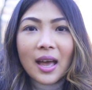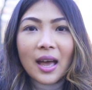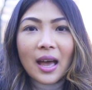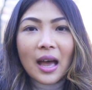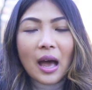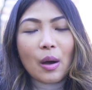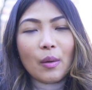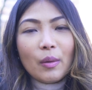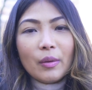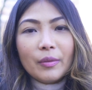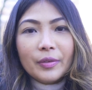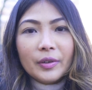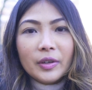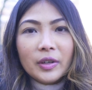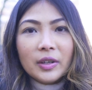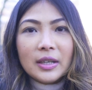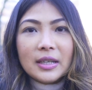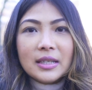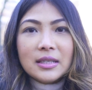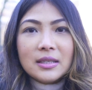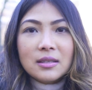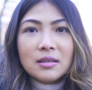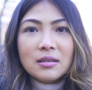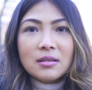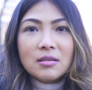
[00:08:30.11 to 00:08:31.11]
However,
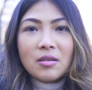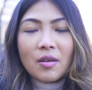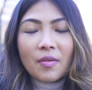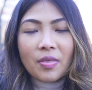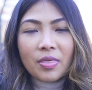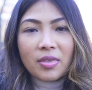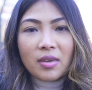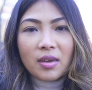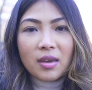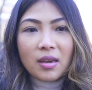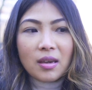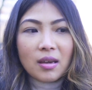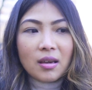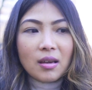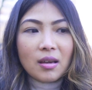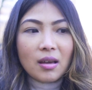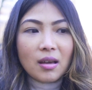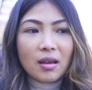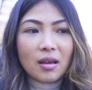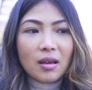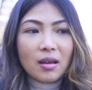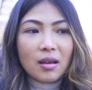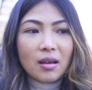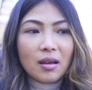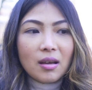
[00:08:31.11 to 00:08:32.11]
it's nothing
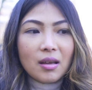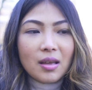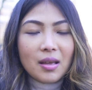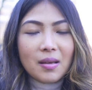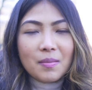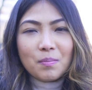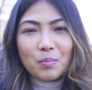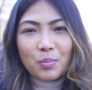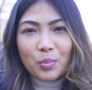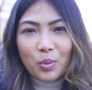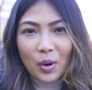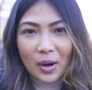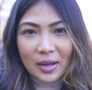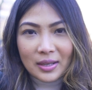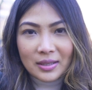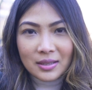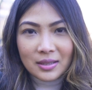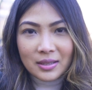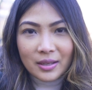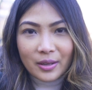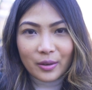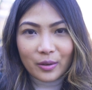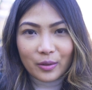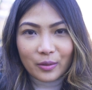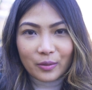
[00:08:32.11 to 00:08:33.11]

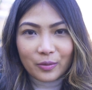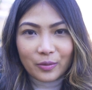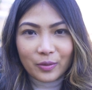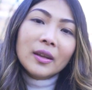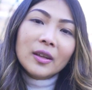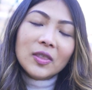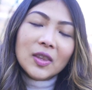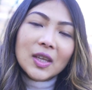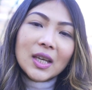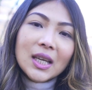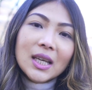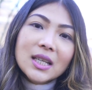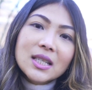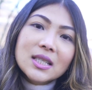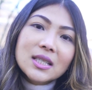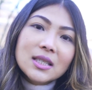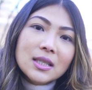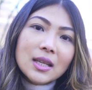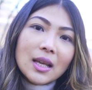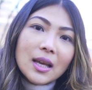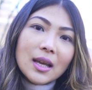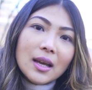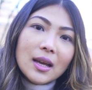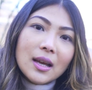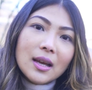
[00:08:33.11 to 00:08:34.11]
impressive. The thing is,
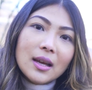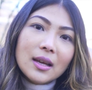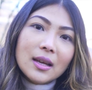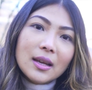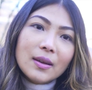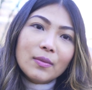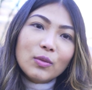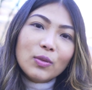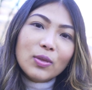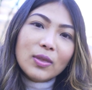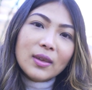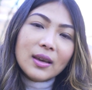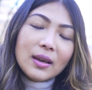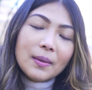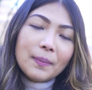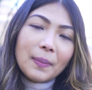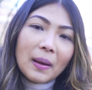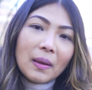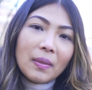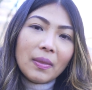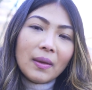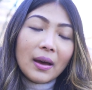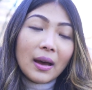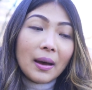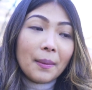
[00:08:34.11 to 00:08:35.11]
if you think
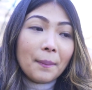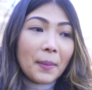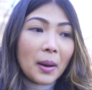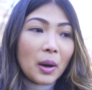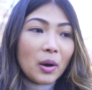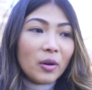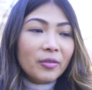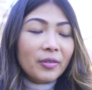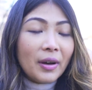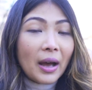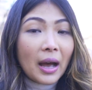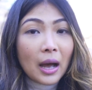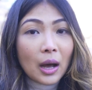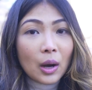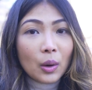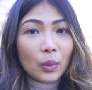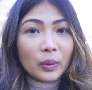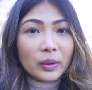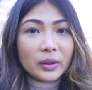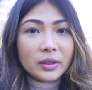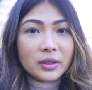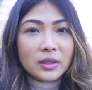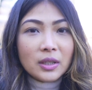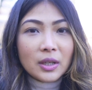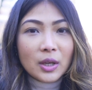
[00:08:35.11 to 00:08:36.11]
about the amount of
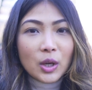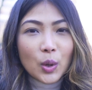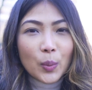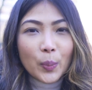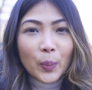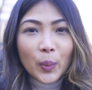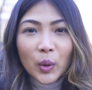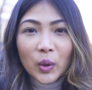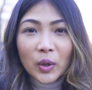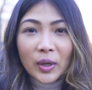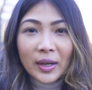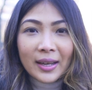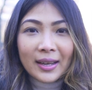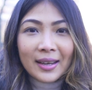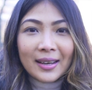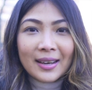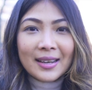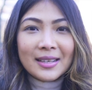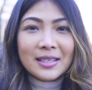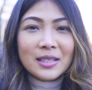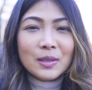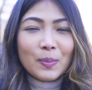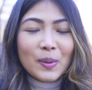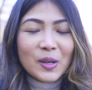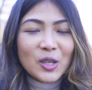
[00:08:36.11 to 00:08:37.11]
hours that you put in,
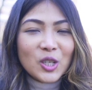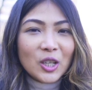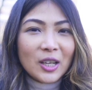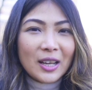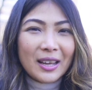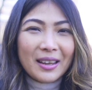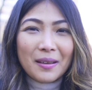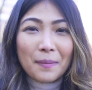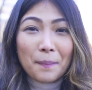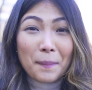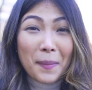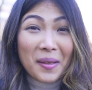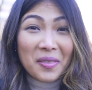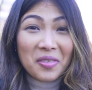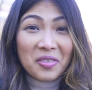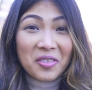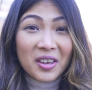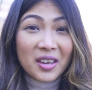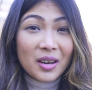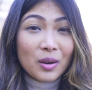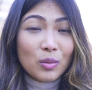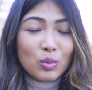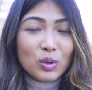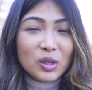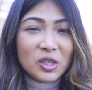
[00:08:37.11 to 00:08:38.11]
especially at the month
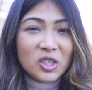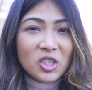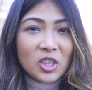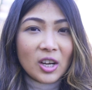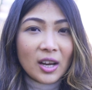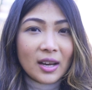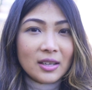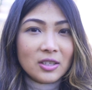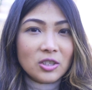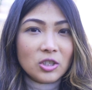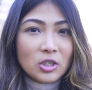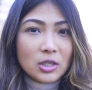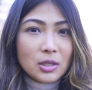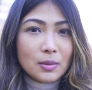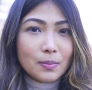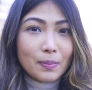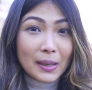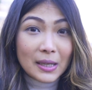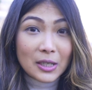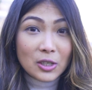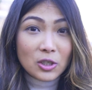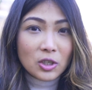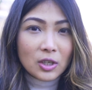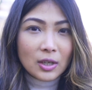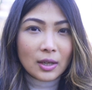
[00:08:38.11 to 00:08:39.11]
end, which I just
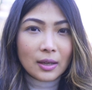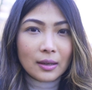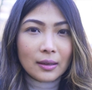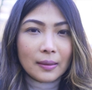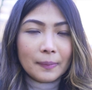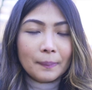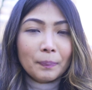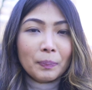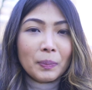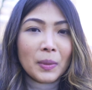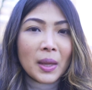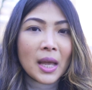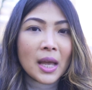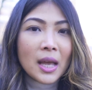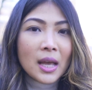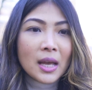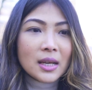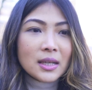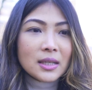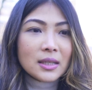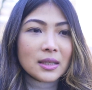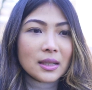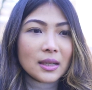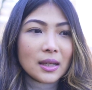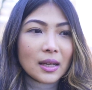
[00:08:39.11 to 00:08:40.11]
mentioned,
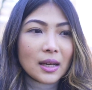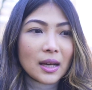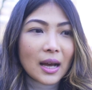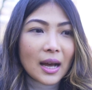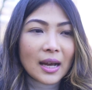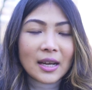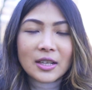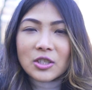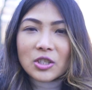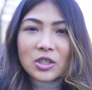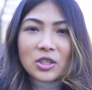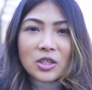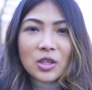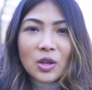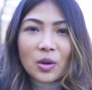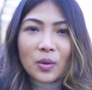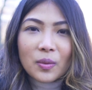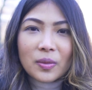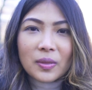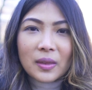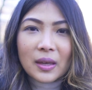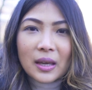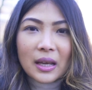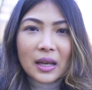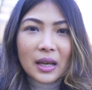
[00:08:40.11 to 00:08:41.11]
I just
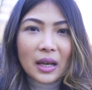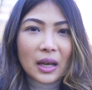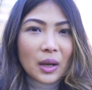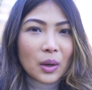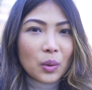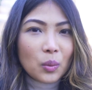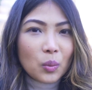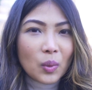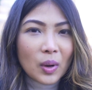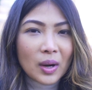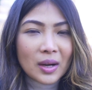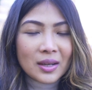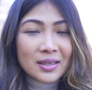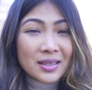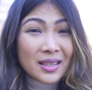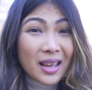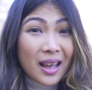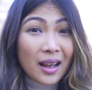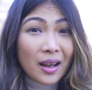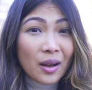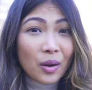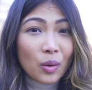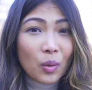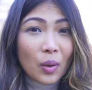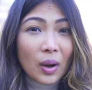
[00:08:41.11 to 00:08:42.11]
don't think it works
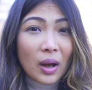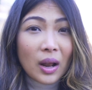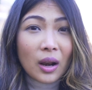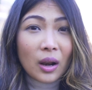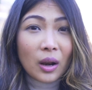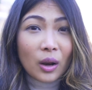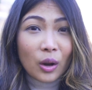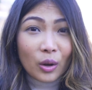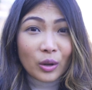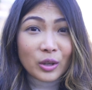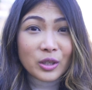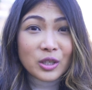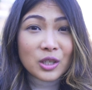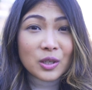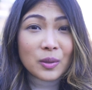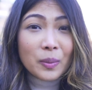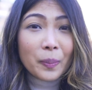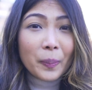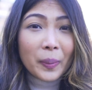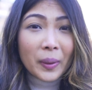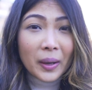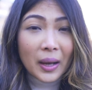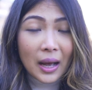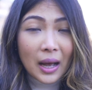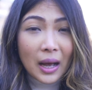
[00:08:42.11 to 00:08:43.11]
out a lot
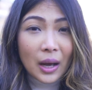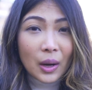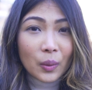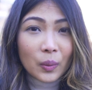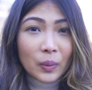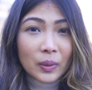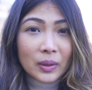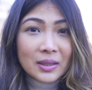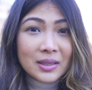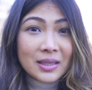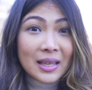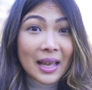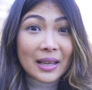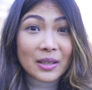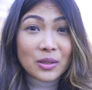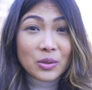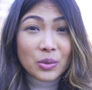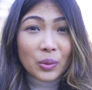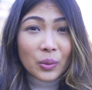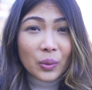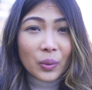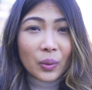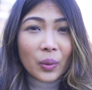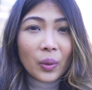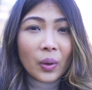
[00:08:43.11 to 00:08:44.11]
per hours at
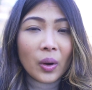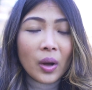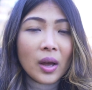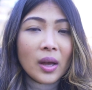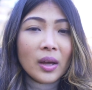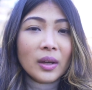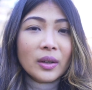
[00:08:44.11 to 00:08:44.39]
all.